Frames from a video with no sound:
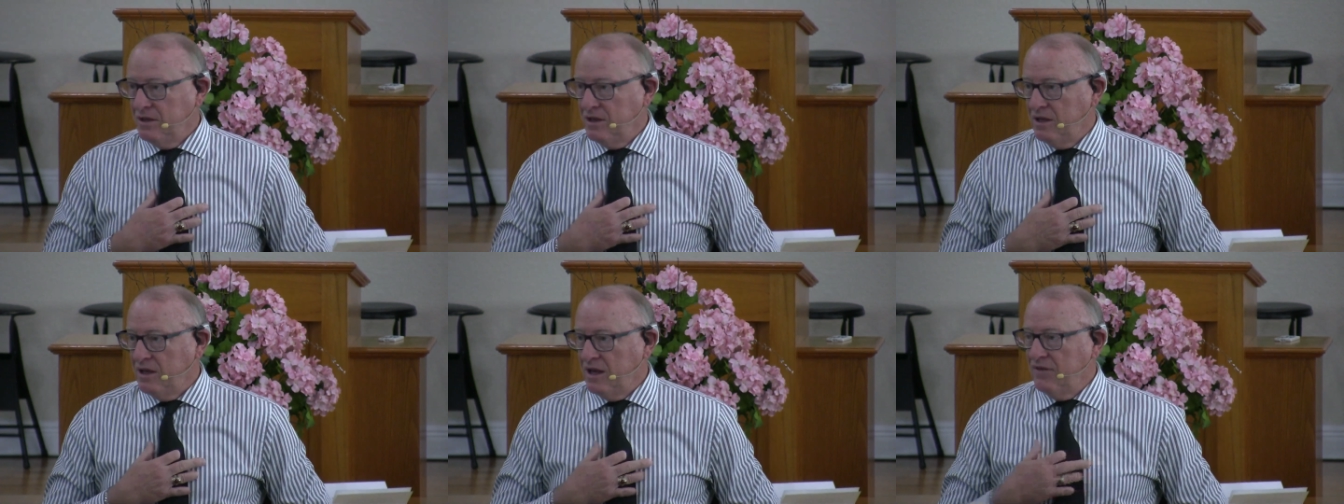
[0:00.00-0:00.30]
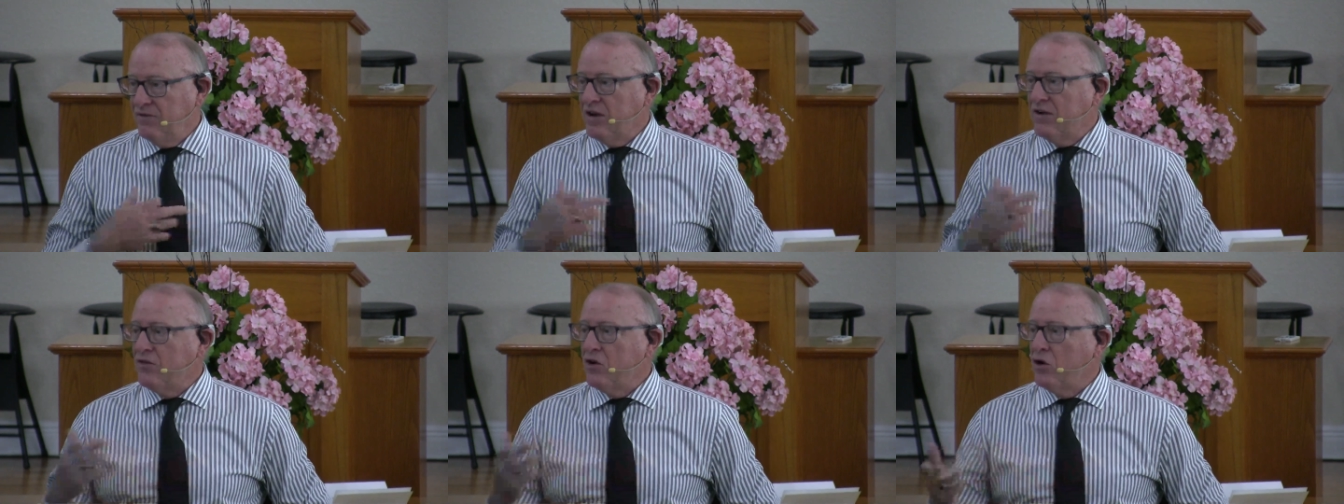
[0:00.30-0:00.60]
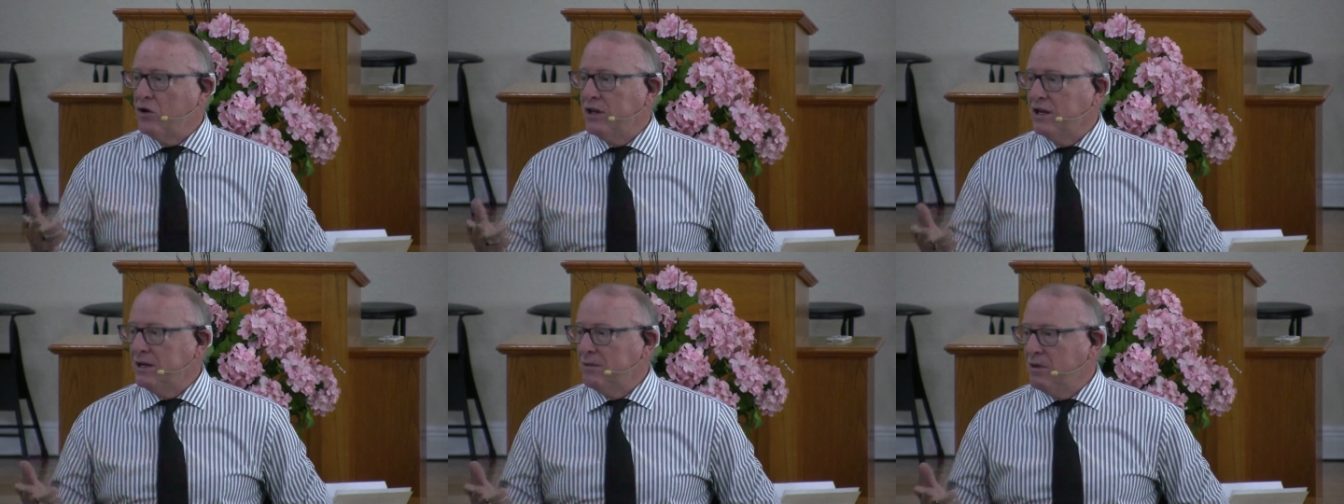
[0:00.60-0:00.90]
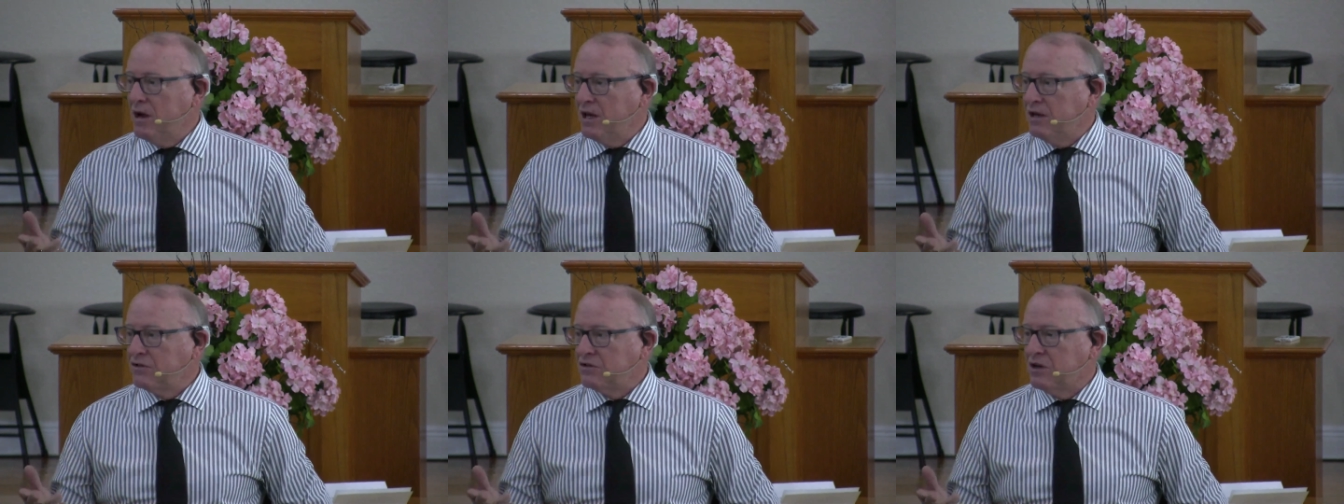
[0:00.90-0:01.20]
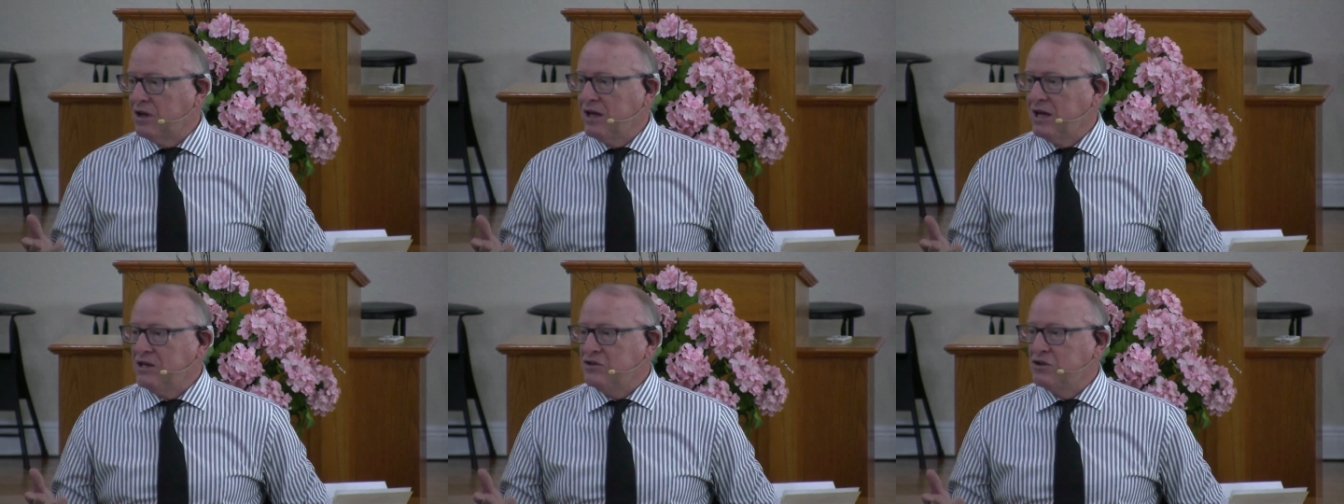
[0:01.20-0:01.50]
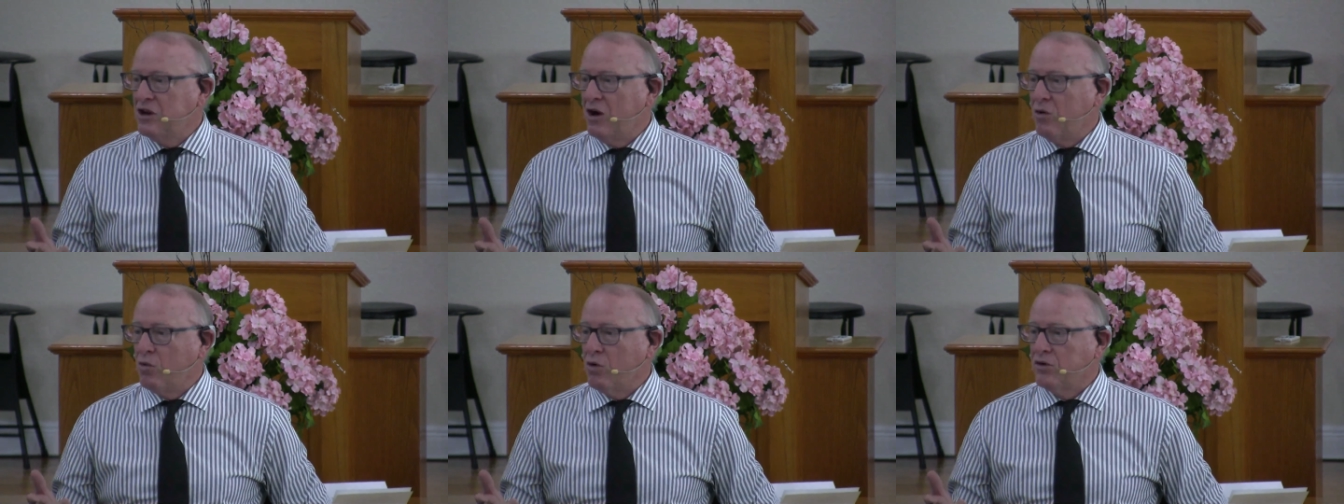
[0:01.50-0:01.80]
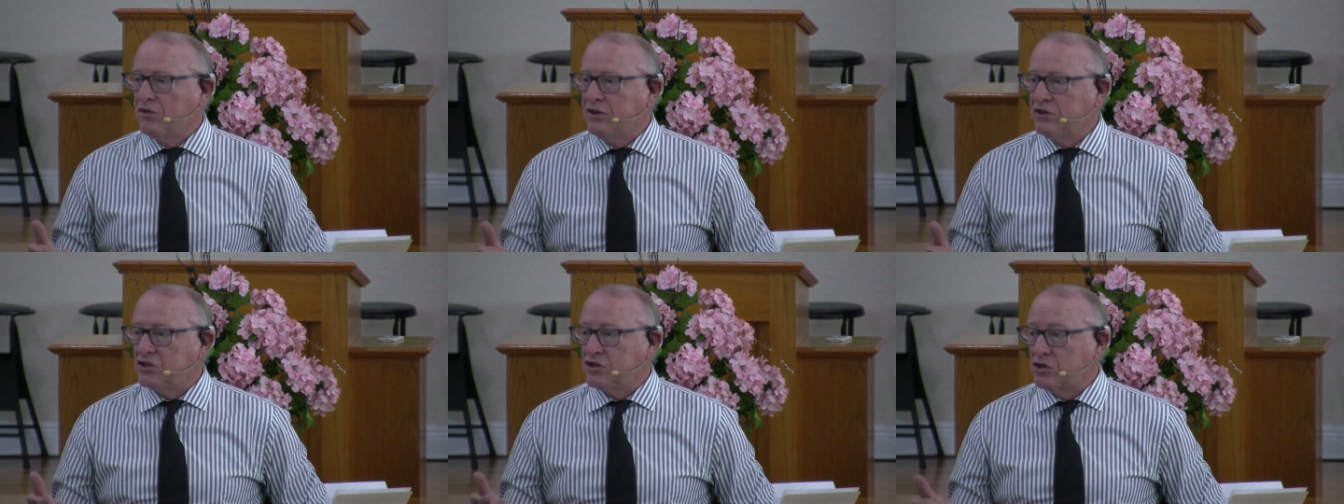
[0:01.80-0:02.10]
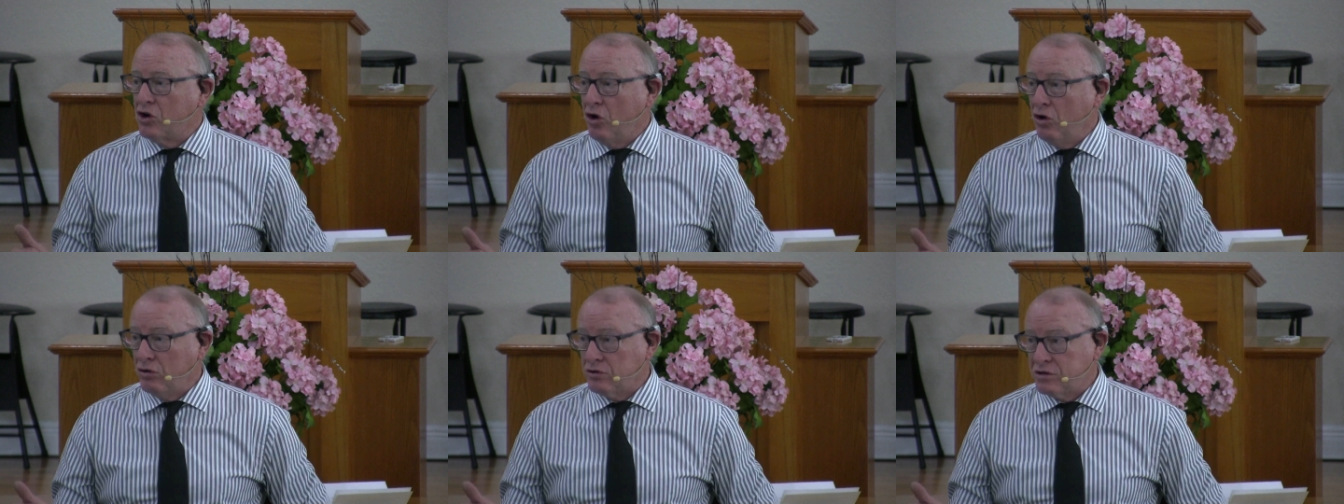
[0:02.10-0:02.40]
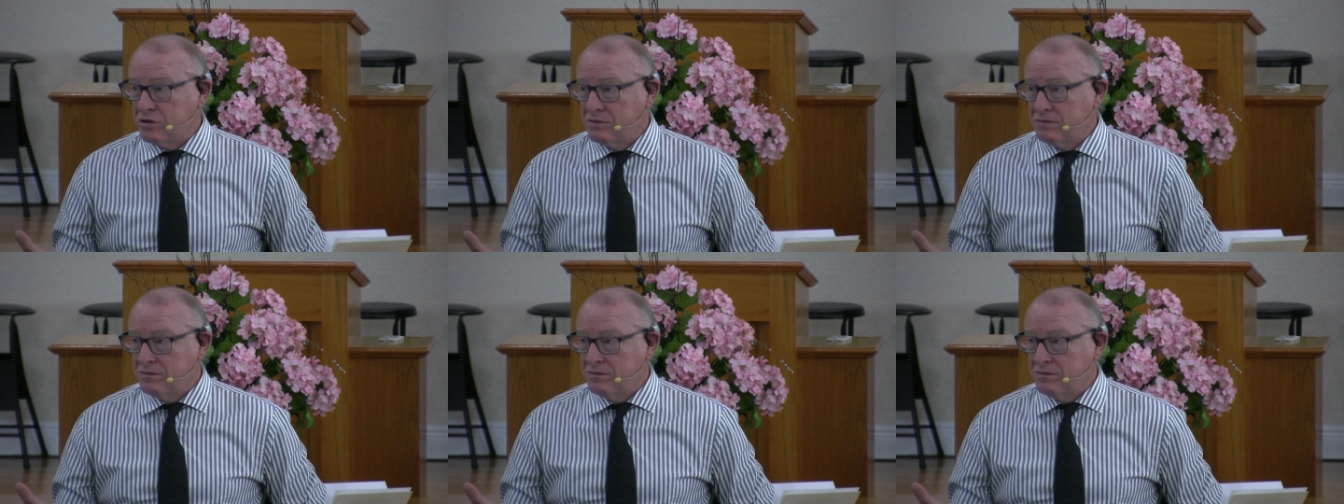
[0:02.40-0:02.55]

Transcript: Have you ever heard anybody say he's not worth his salt?